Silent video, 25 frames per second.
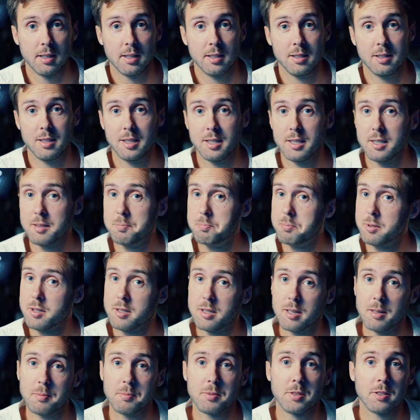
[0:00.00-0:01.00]
then it
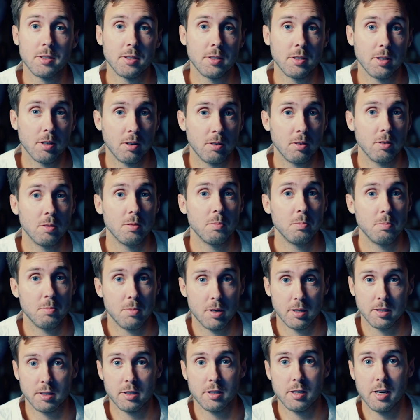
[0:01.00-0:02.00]
becomes so
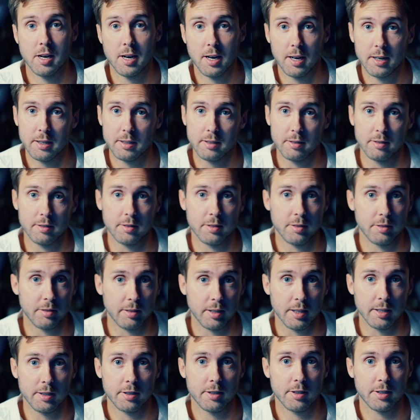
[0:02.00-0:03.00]
much harder to
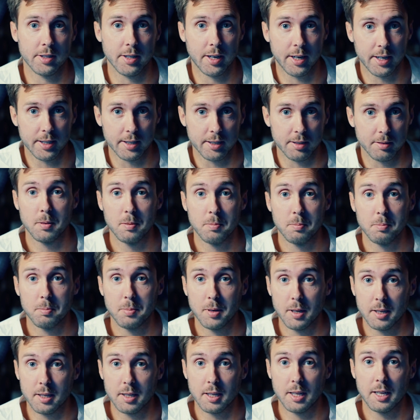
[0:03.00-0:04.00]
get started.
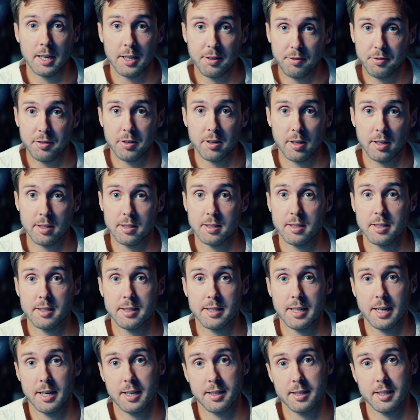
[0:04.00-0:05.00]
But if you
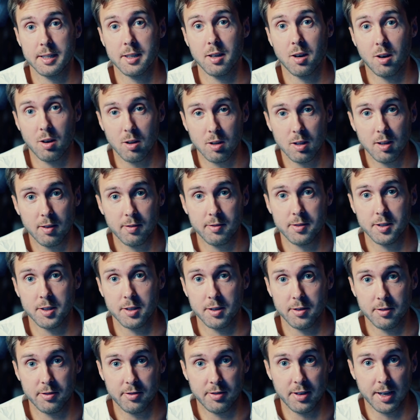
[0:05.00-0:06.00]
understand that all of your
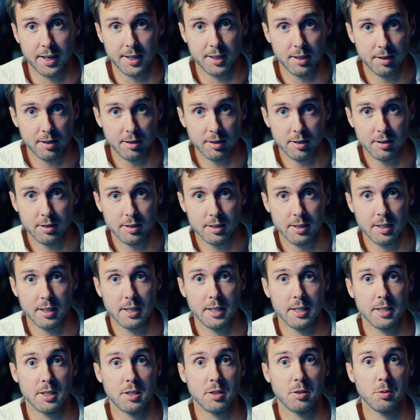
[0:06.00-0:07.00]
failures
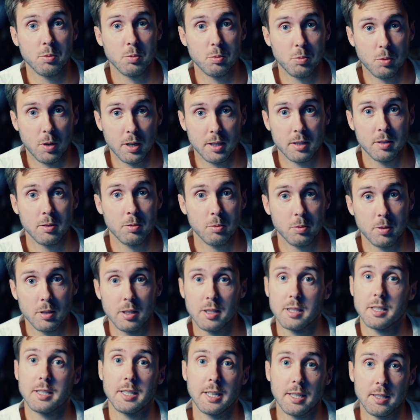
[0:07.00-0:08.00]
is what will
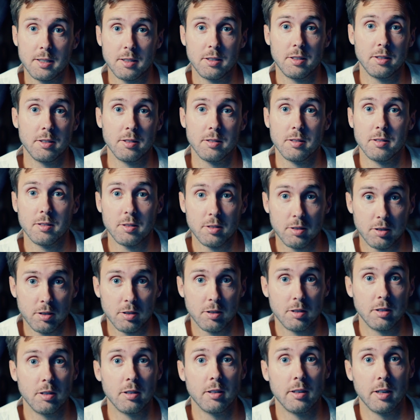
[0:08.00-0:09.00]
get you to
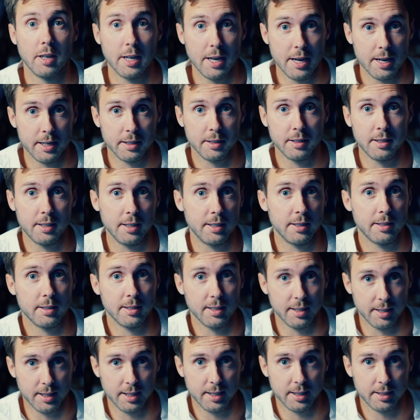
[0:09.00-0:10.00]
your end
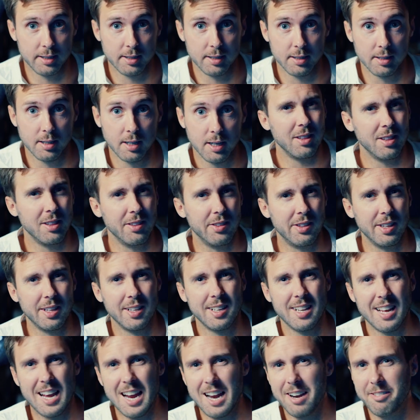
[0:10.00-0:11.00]
destination,
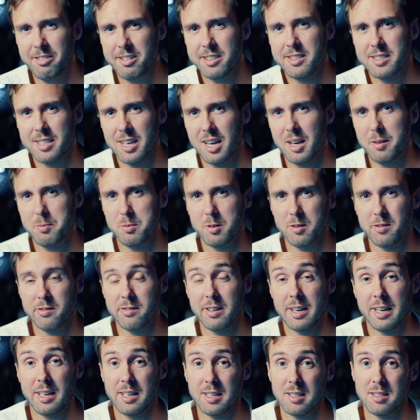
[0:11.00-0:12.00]
then every time you
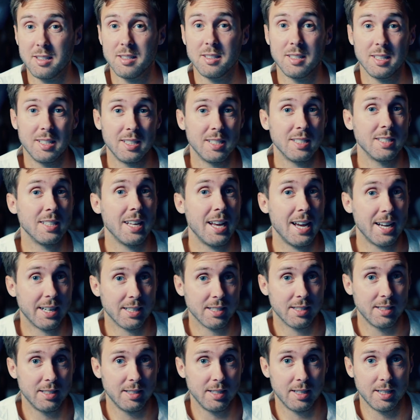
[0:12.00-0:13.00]
fail, then it's
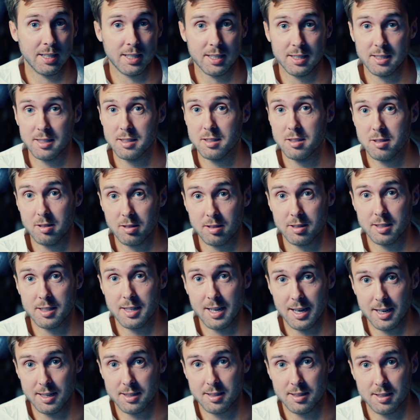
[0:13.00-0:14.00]
actually a
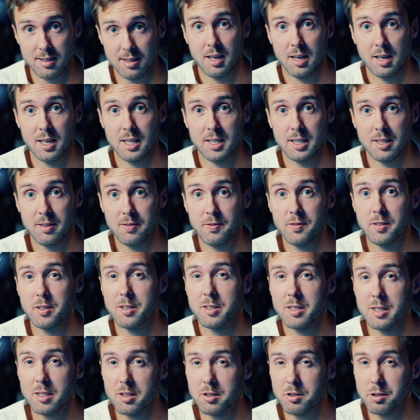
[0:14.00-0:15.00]
success. And if you
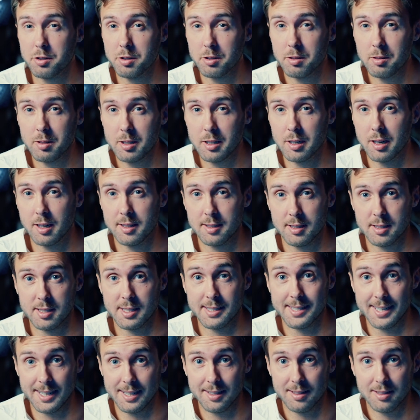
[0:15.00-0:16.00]
can truly
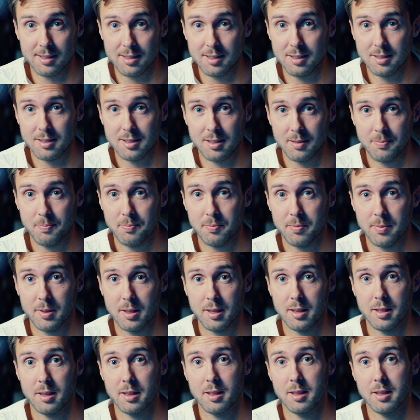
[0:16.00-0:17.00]
understand this,
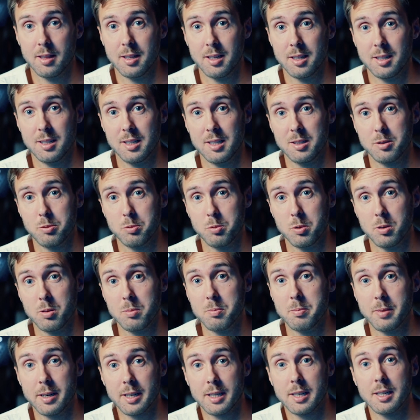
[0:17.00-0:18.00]
then it will
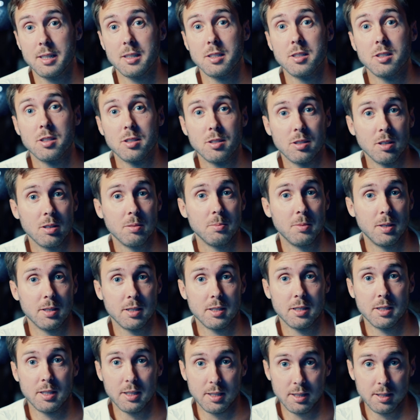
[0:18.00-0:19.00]
make it so
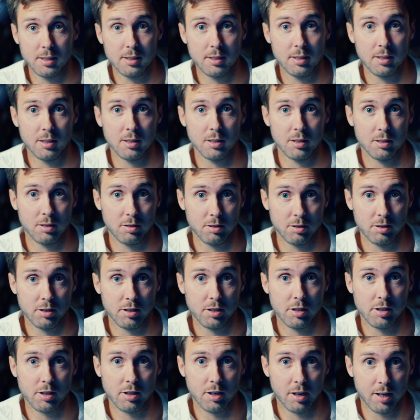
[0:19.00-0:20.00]
much easier to
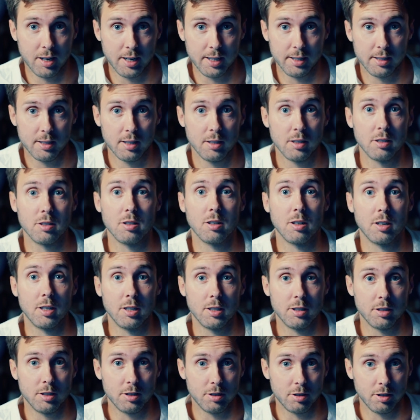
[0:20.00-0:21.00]
start your
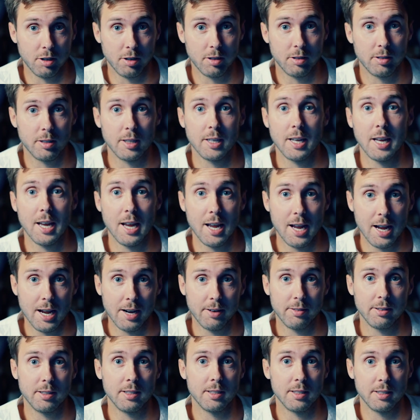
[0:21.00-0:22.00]
journey
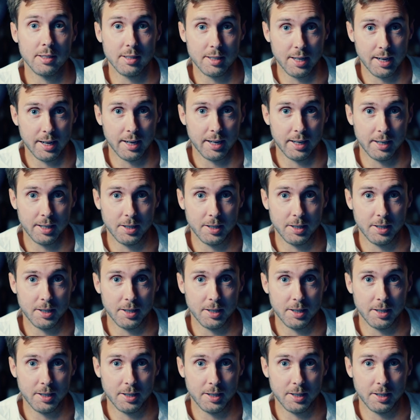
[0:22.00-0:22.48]
every day.